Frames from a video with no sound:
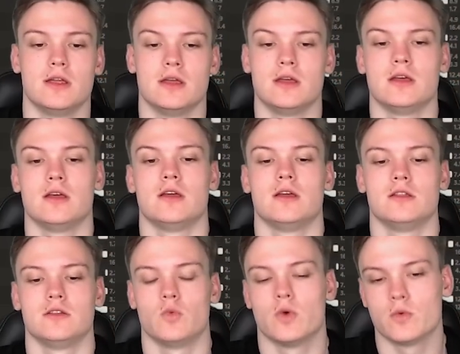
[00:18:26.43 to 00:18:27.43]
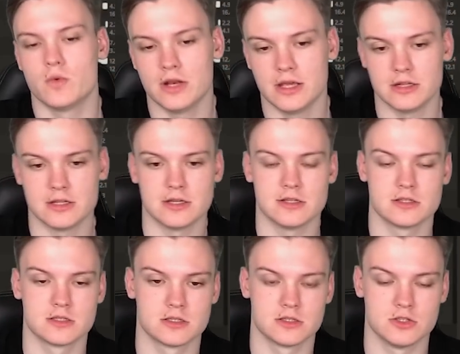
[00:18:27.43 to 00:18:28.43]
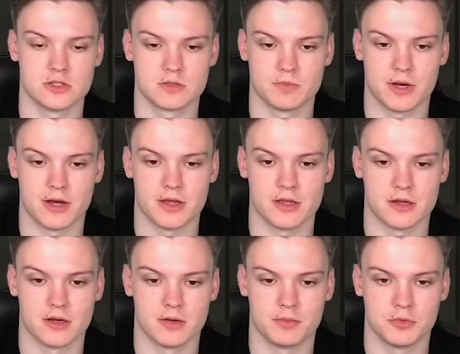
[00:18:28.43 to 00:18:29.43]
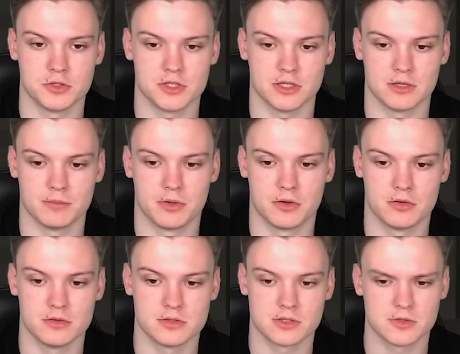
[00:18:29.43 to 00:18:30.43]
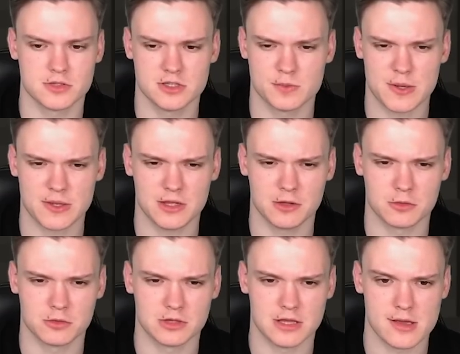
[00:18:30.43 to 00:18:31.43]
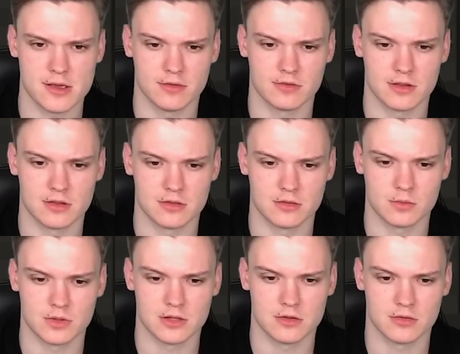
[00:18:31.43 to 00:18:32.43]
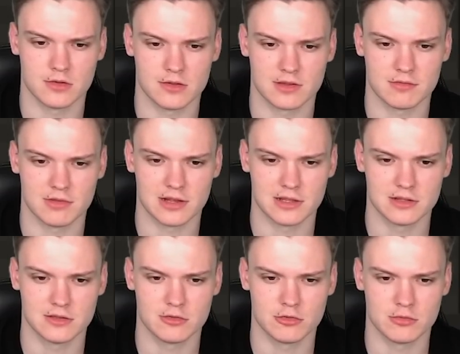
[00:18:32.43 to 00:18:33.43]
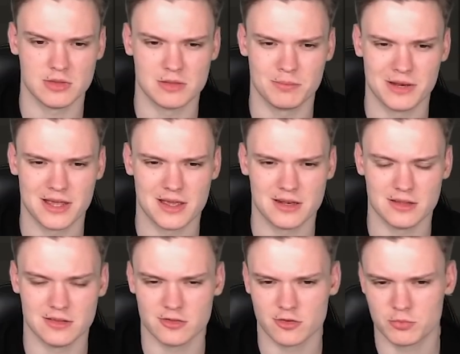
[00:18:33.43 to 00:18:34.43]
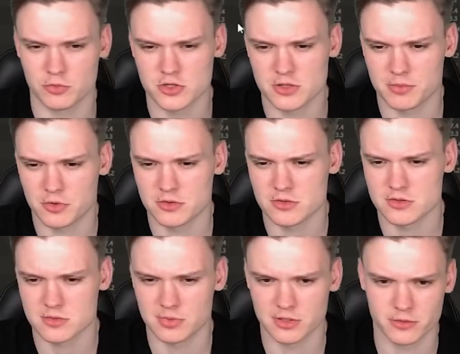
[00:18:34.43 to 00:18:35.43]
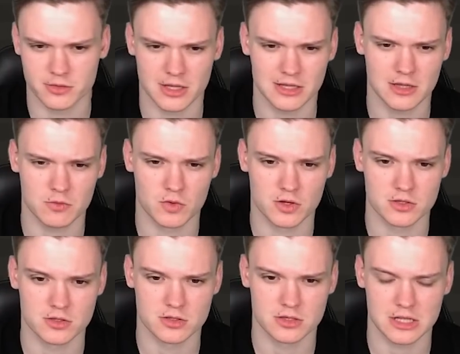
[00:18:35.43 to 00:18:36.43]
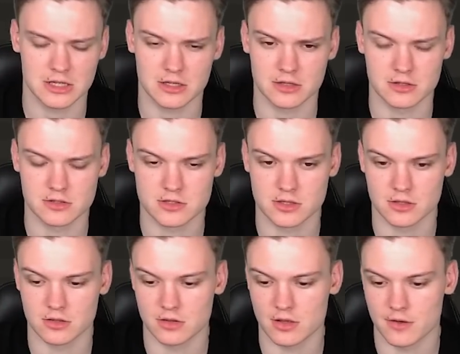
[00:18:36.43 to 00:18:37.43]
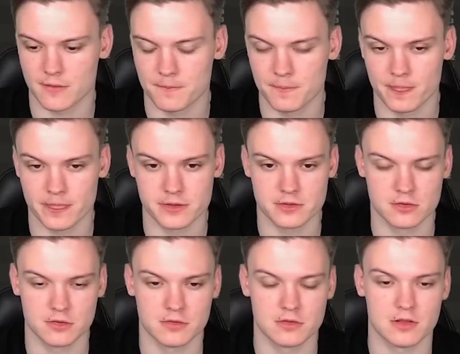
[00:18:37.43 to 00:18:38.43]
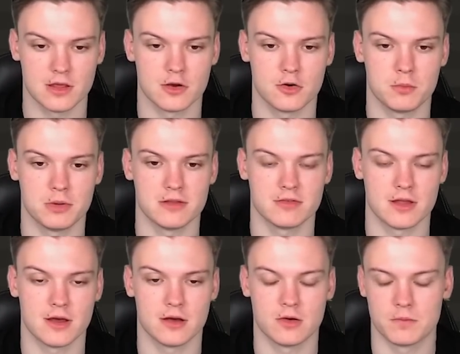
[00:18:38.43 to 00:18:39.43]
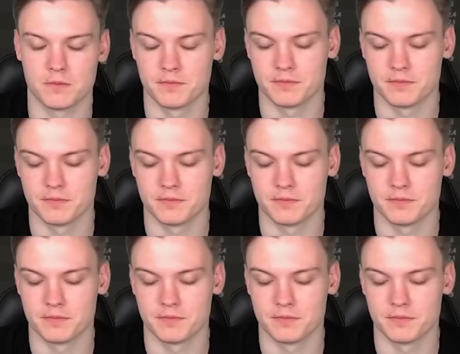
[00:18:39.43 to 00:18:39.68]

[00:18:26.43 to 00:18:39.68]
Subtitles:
And we're winning this just by pushing the pawns. I was expecting rook takes and wanted to say something like this should be the plan and just push the pawns, but on king d1, taking this and this is obviously hopeless now.